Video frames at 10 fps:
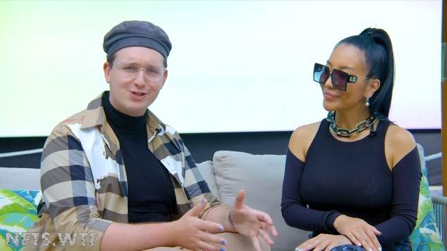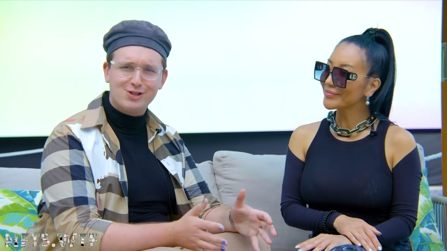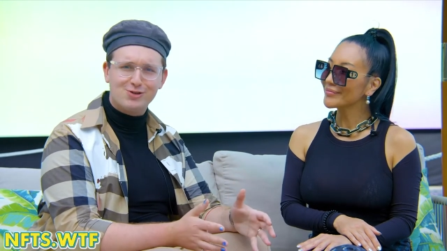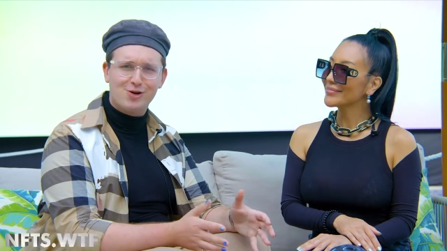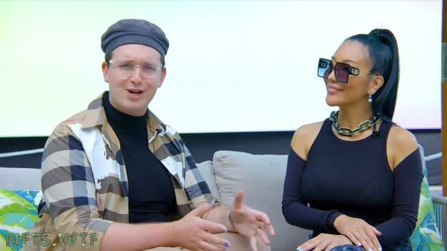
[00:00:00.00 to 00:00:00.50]

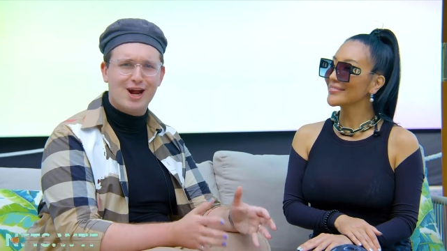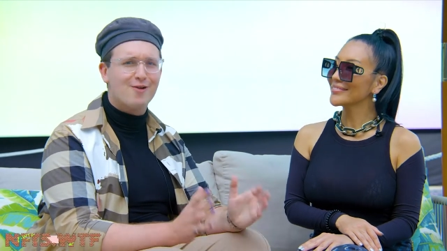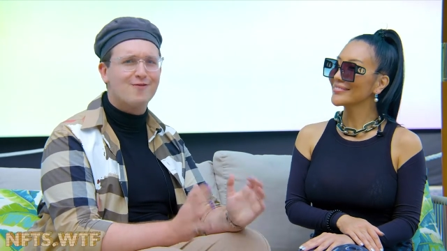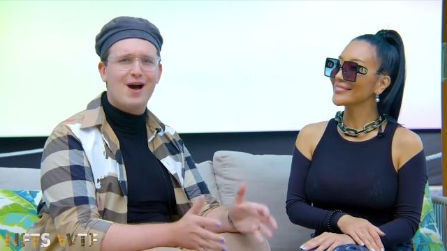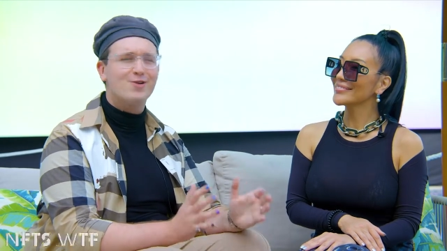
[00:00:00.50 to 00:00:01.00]
Speaker 1: extraordinaire,
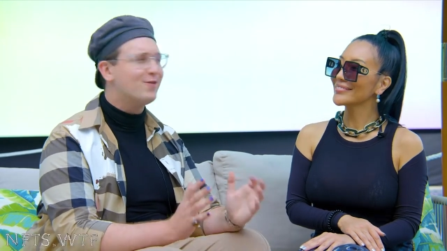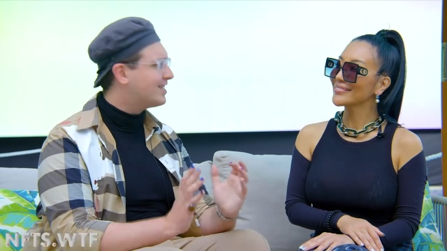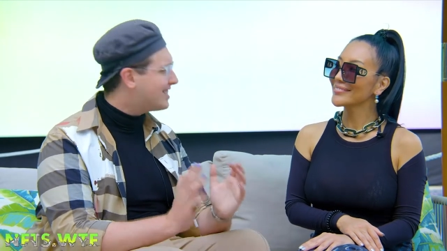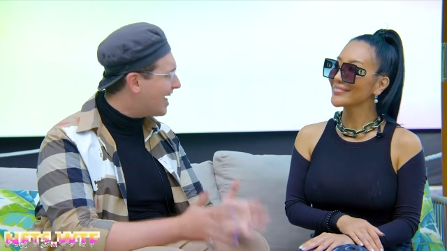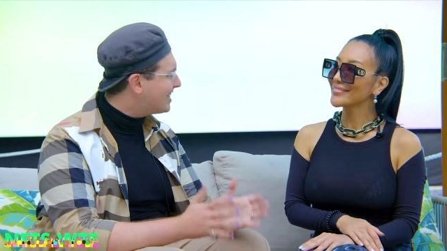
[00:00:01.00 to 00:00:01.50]
founder of the
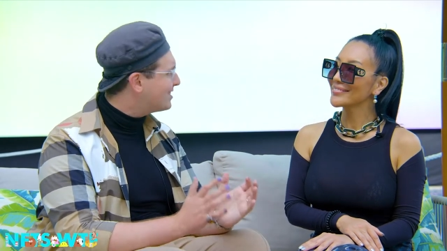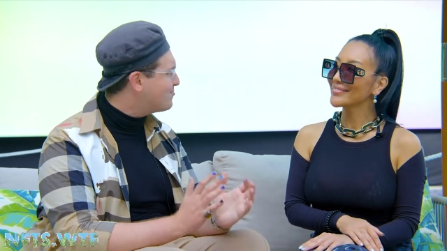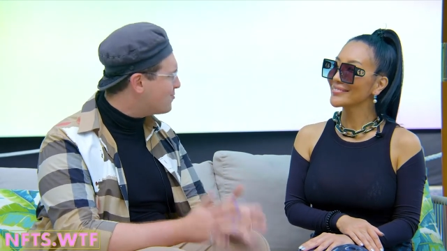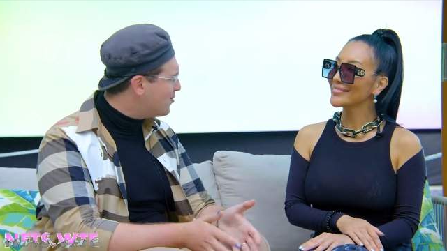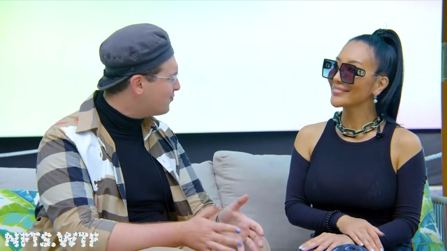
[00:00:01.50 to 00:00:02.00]
Techism
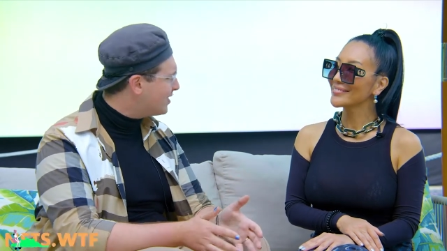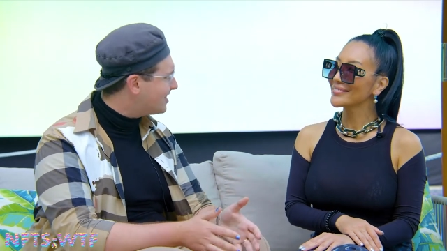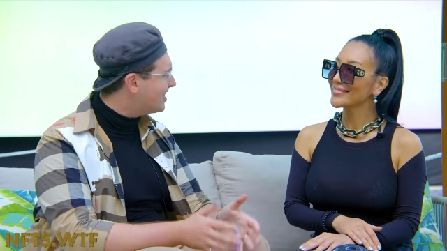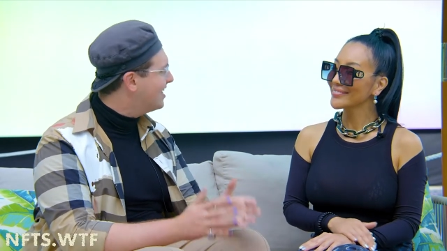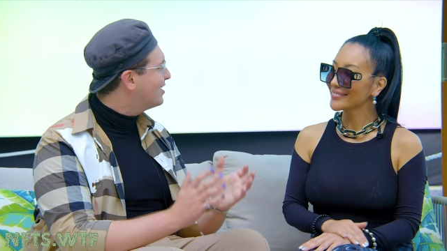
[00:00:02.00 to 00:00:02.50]
movement,
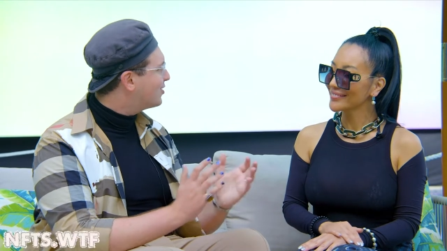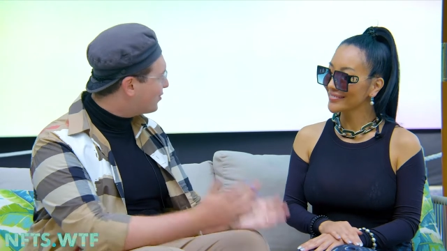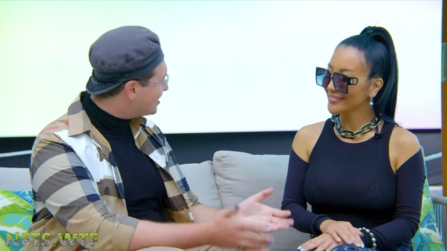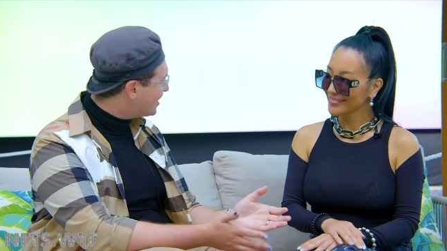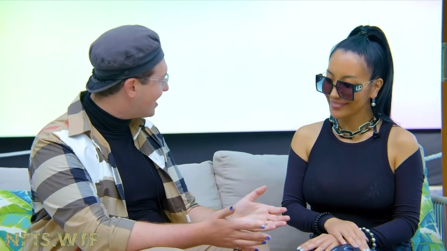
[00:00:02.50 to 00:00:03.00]

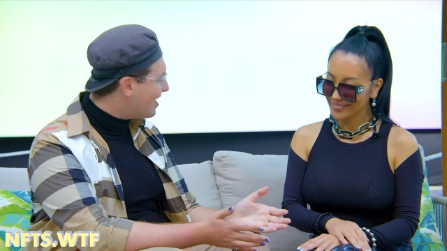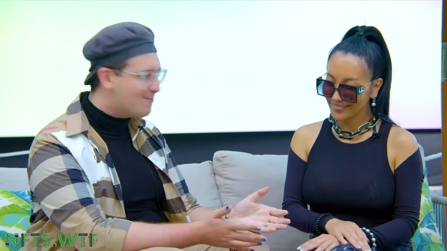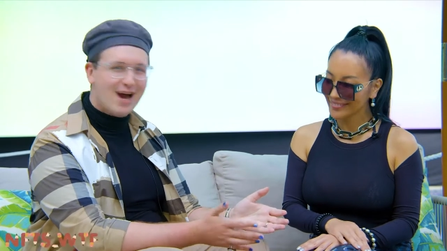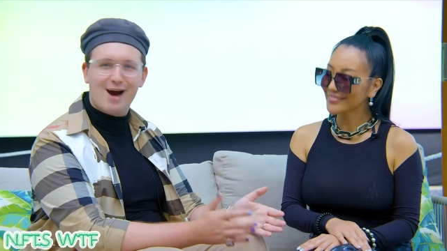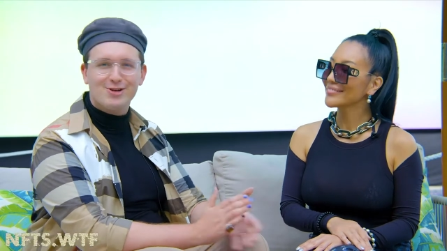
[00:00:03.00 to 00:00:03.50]
Krista Kim.
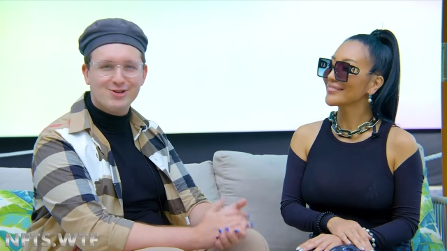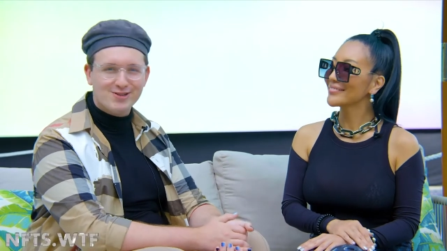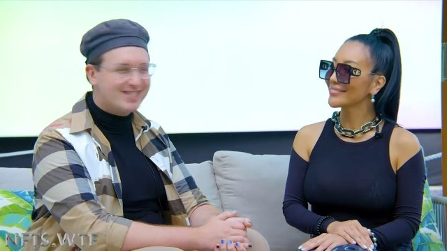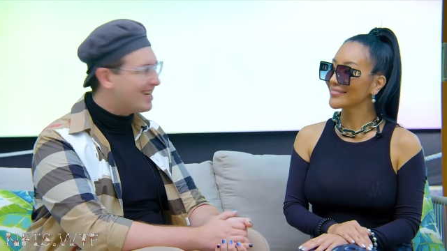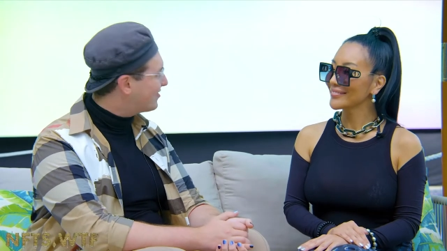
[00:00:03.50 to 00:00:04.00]
How are you doing
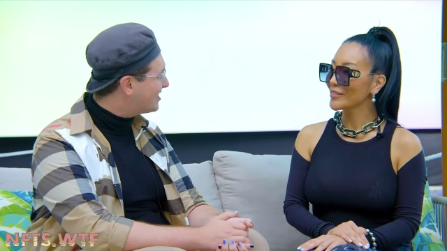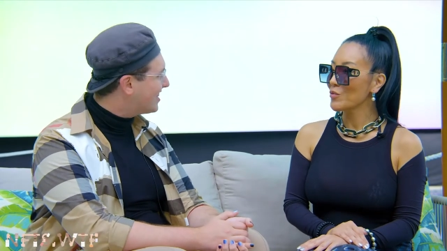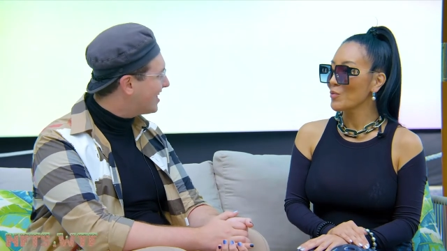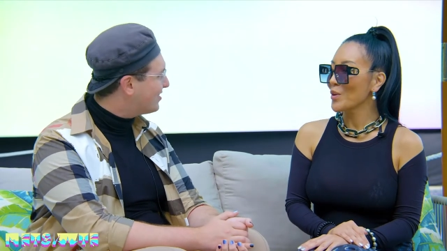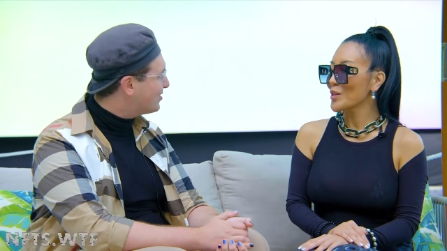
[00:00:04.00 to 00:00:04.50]
today, Krista? Thank
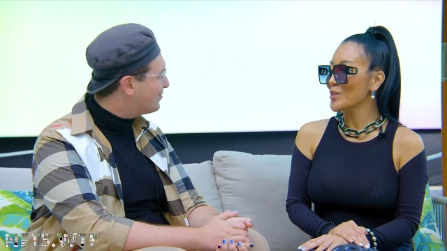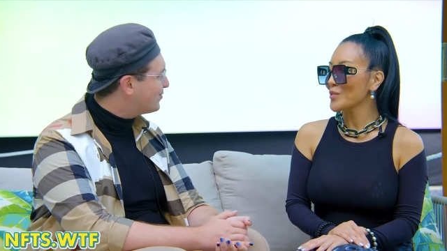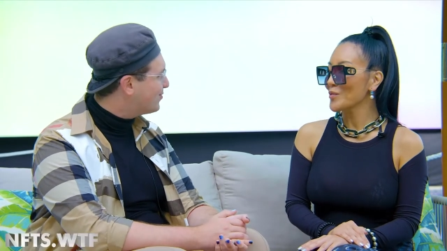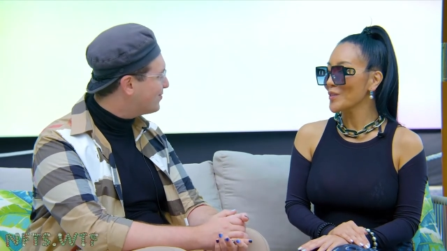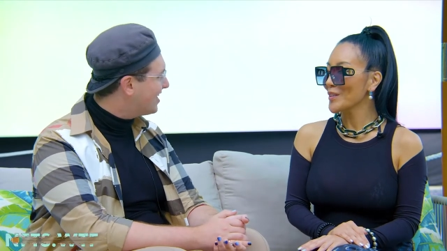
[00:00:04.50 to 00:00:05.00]
Wonderful. you so much for
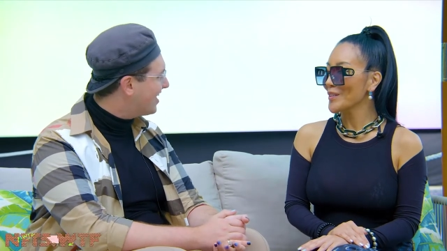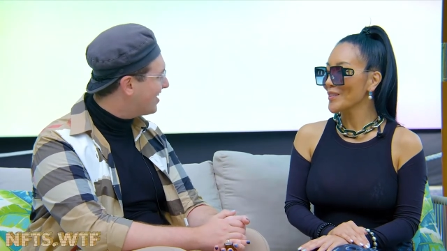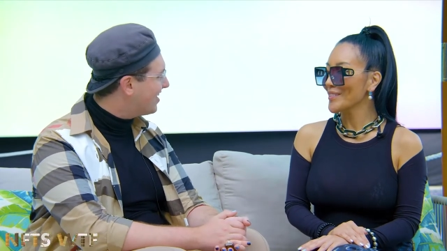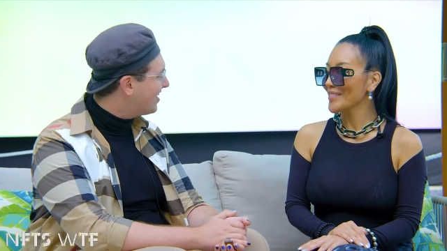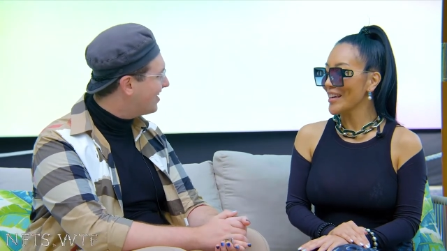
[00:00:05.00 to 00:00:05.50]
being here.
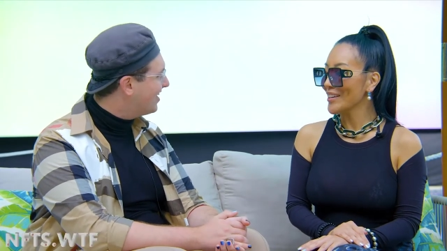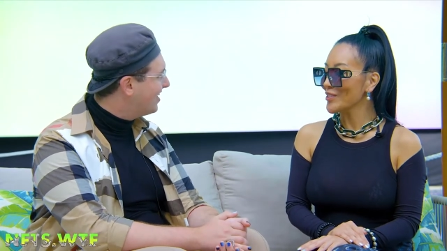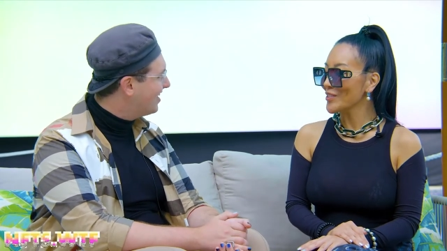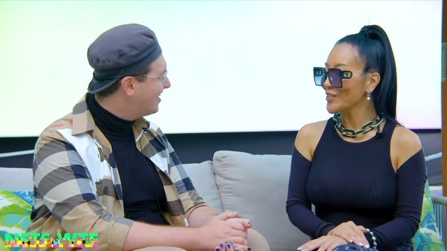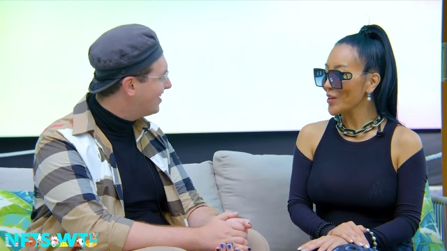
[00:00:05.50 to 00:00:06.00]
Thank you
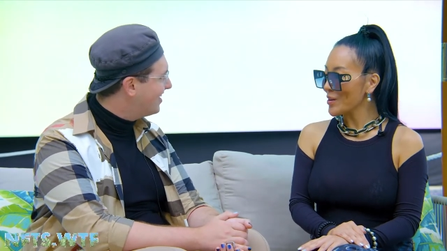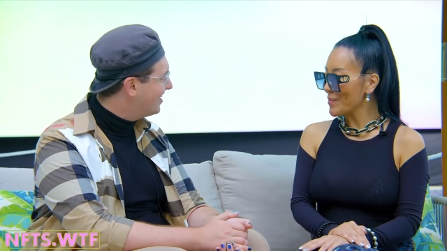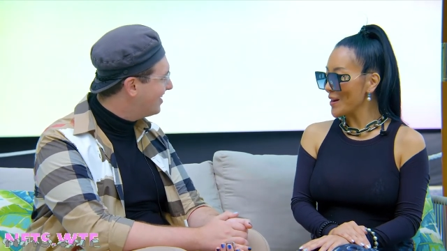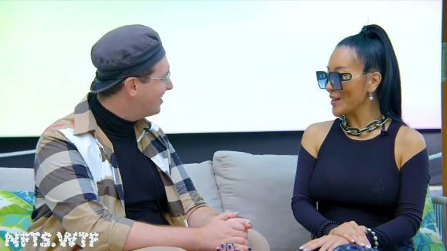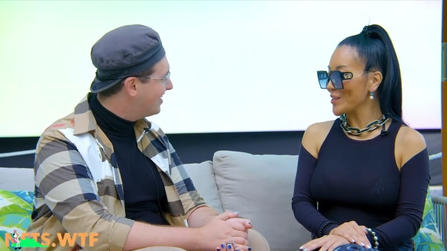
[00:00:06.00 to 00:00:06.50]
Speaker 2: so
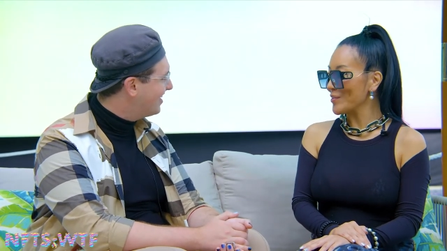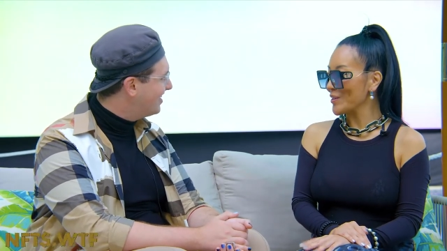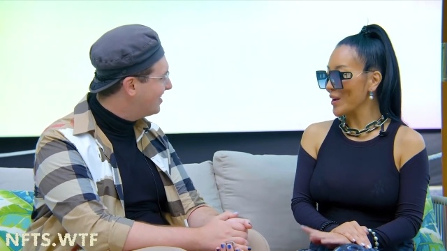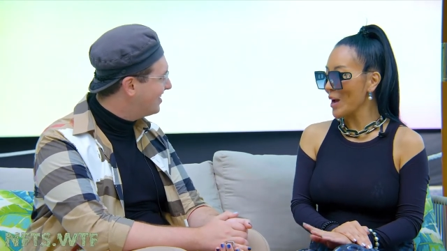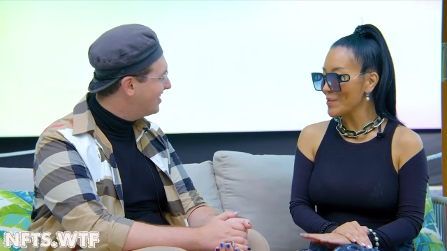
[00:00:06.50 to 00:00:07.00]
much. I'm so
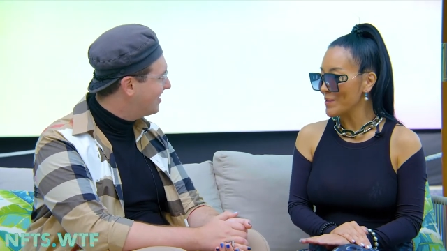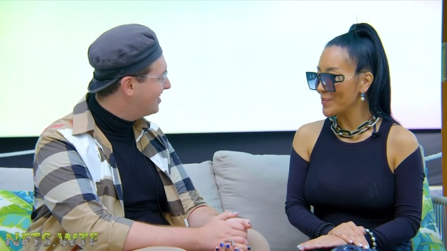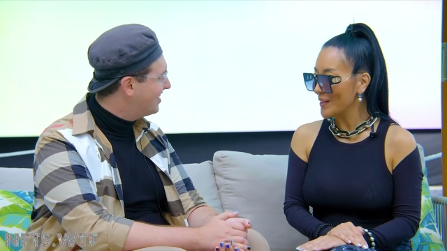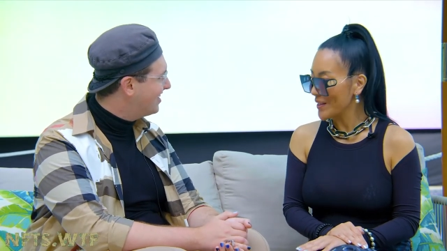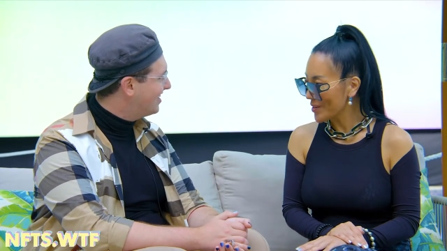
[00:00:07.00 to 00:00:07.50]
happy to be
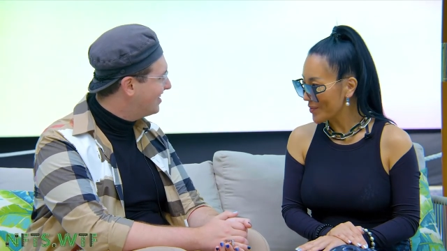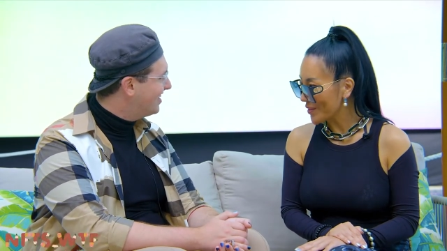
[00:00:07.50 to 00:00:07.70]
here with